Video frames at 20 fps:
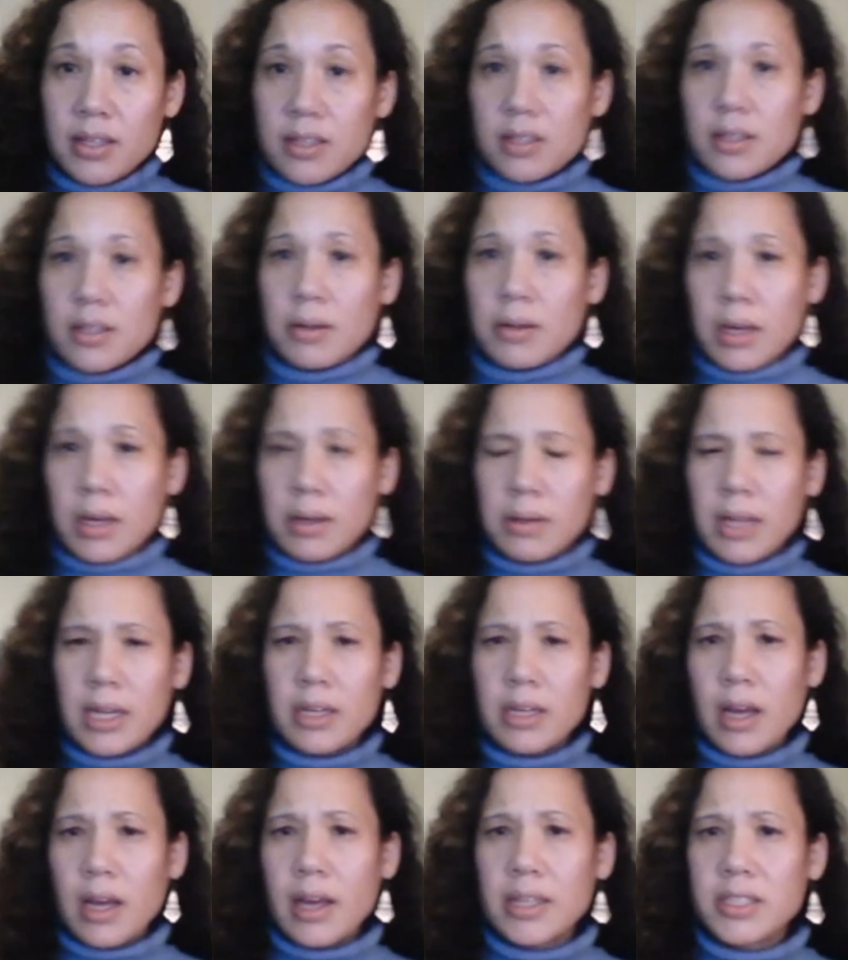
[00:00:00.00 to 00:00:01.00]

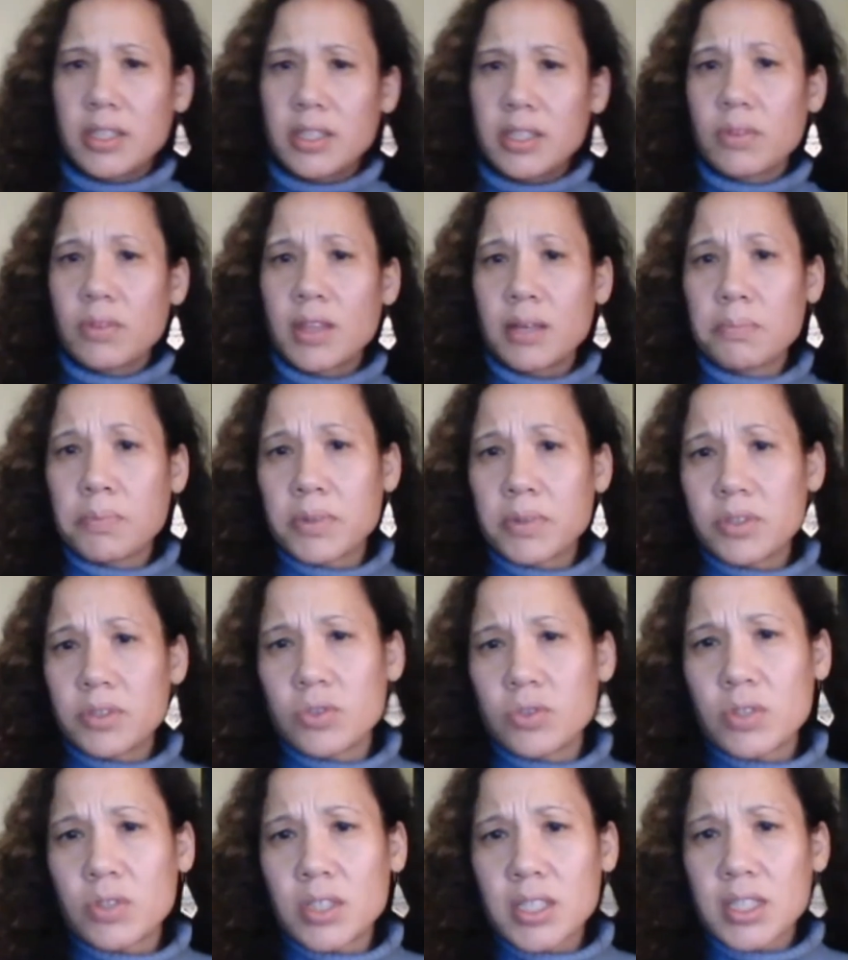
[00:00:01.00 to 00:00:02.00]
I don't think Prince
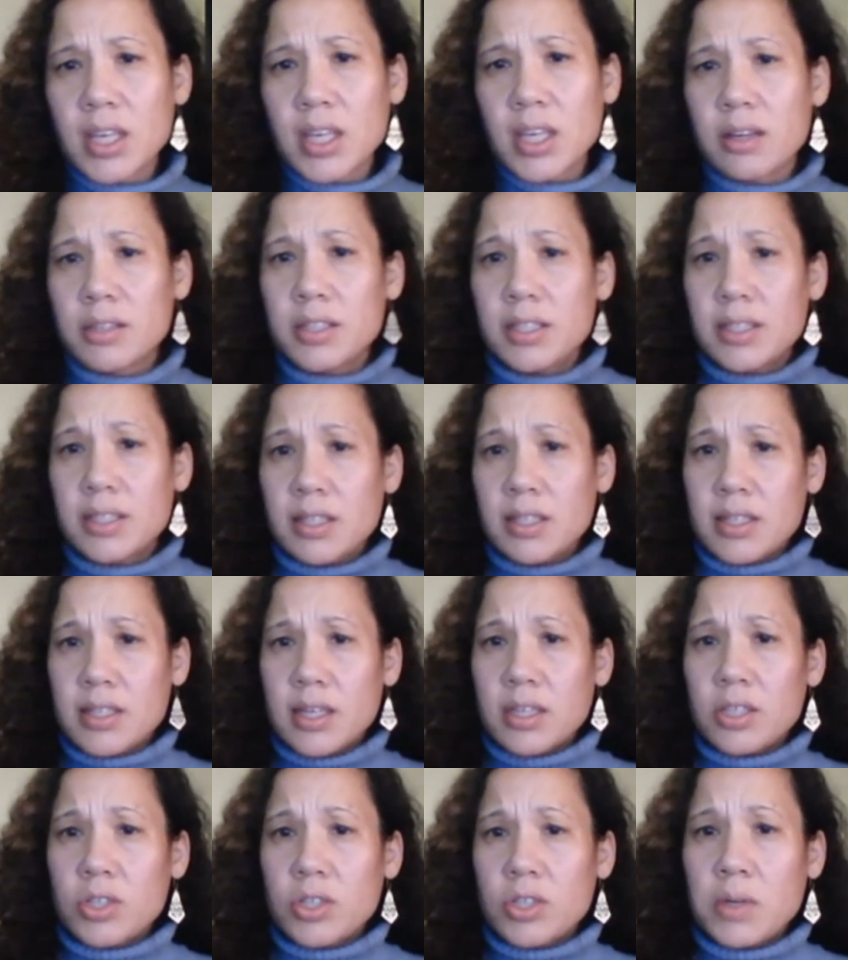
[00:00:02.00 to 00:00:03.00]
George's County has a
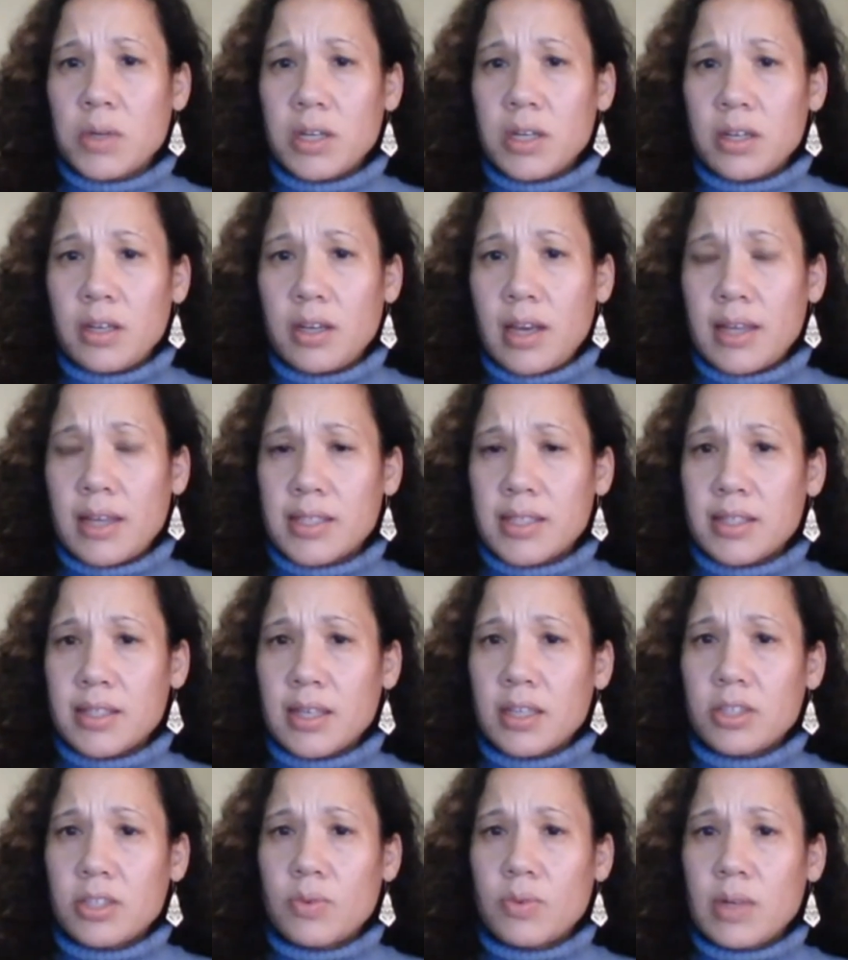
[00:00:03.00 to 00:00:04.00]
sanctuary
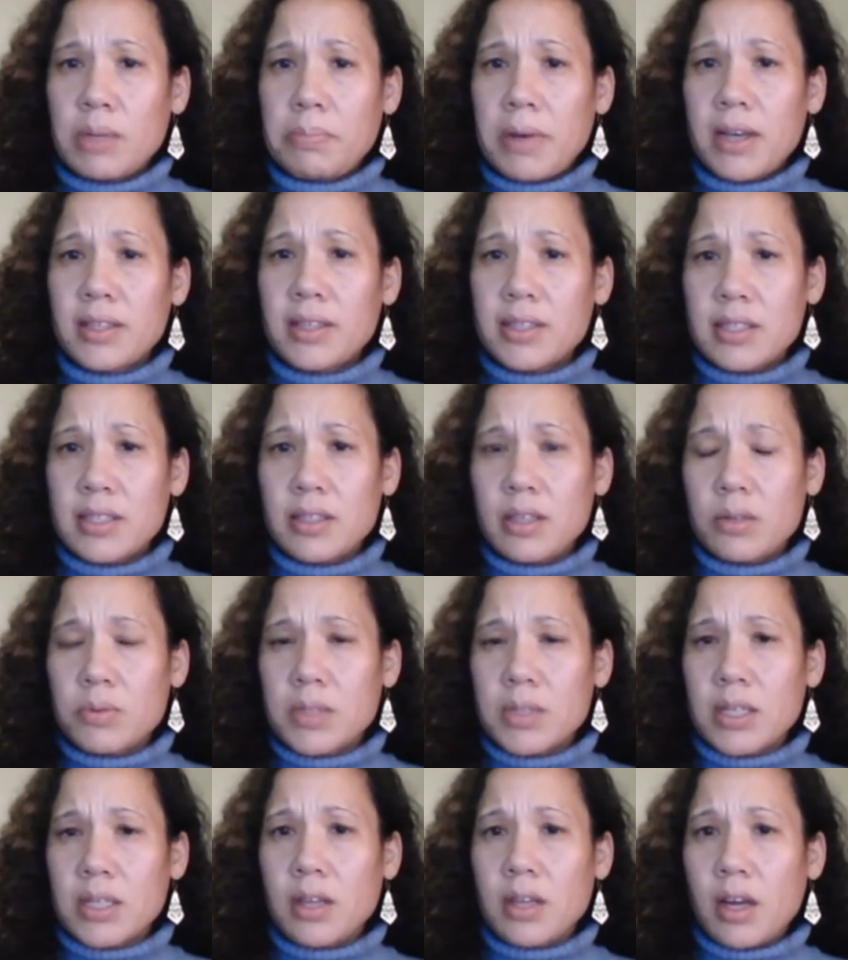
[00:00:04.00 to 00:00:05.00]
policy. There
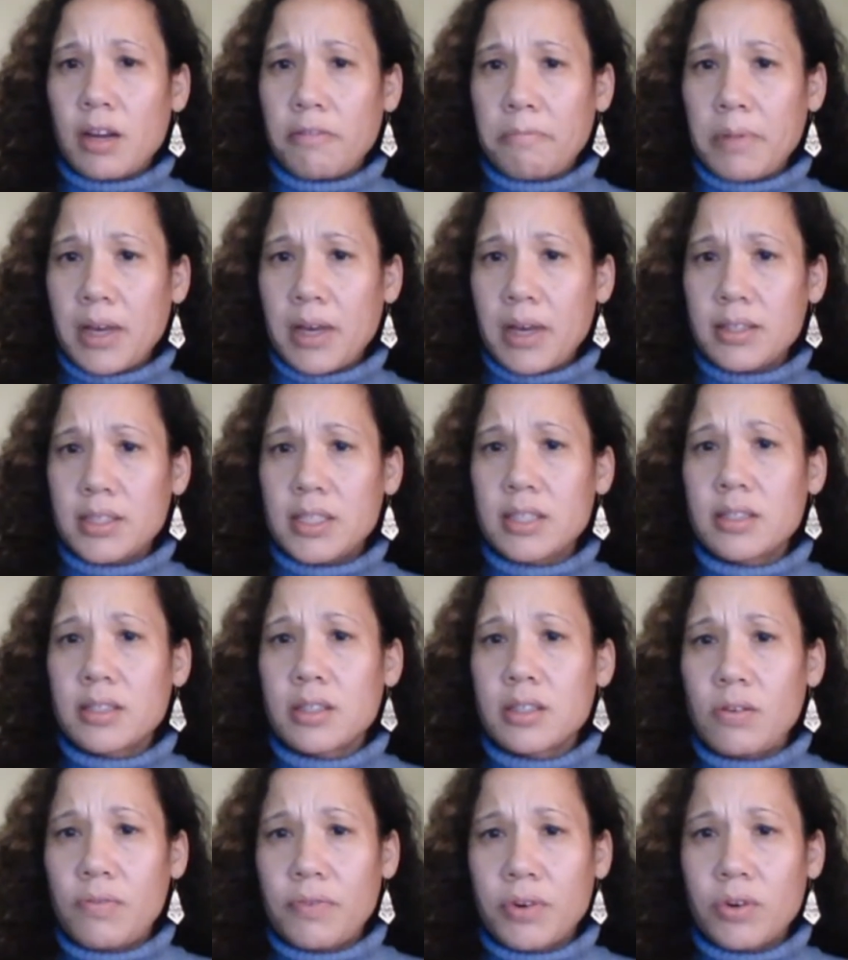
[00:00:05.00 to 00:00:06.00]
was a lot of politics
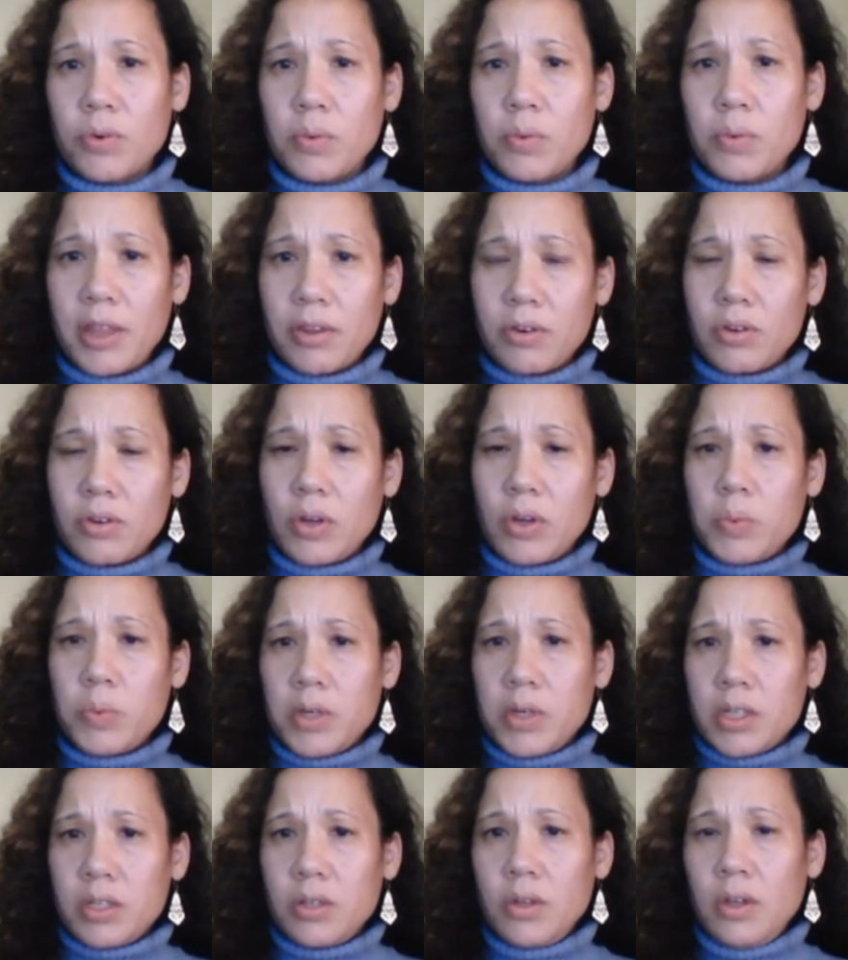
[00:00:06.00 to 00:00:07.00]
over whether it
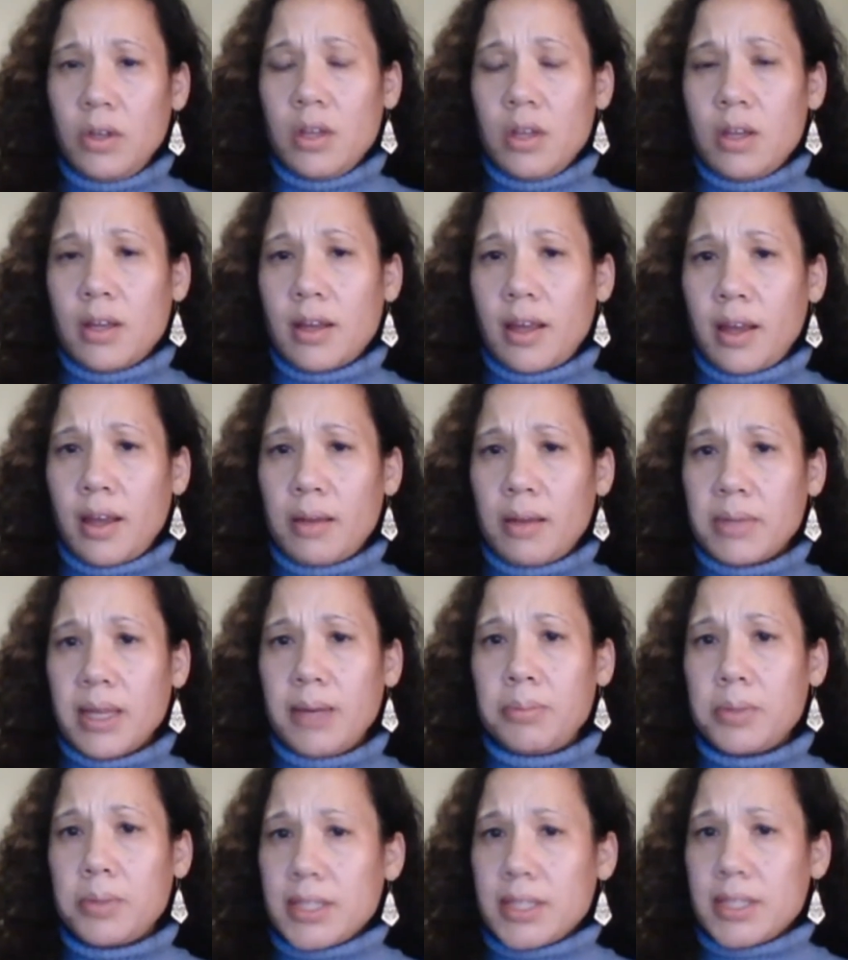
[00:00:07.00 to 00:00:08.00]
would
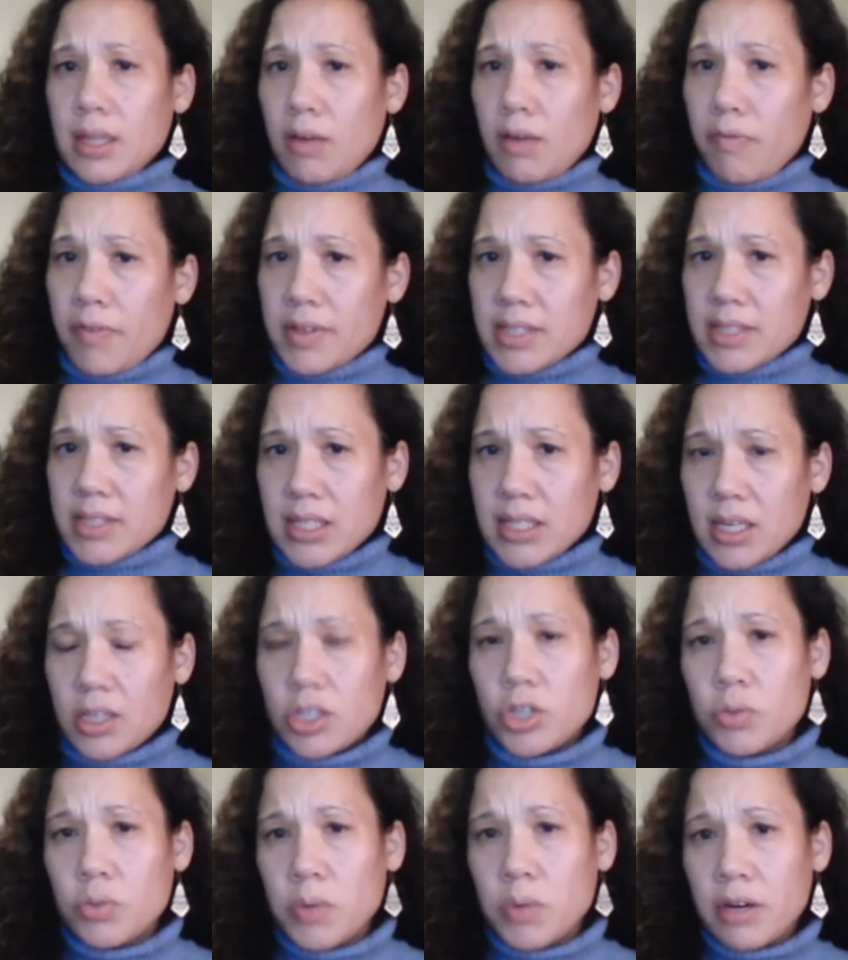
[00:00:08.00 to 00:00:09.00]
label itself as a
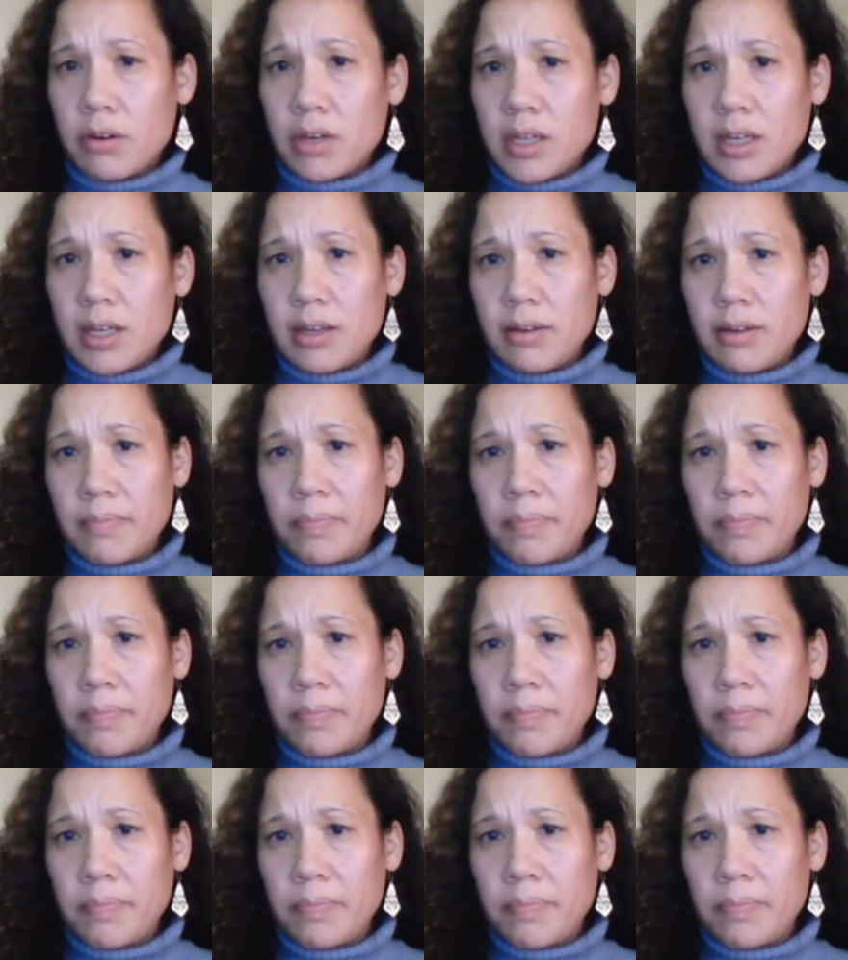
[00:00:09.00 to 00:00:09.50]
sanctuary